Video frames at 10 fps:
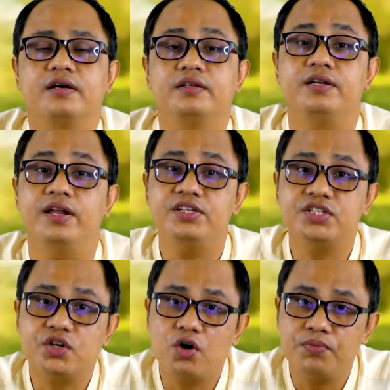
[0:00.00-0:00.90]
the
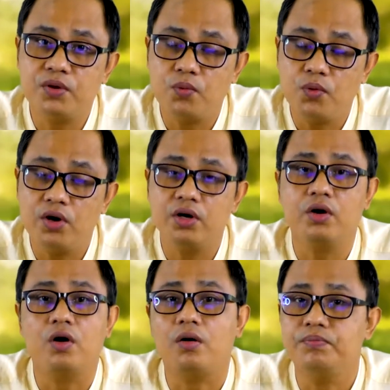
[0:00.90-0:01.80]
nature of the
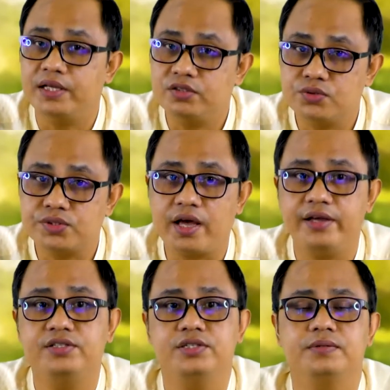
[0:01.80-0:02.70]
work of that
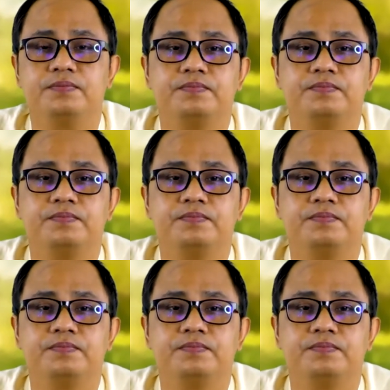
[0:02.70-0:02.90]
society.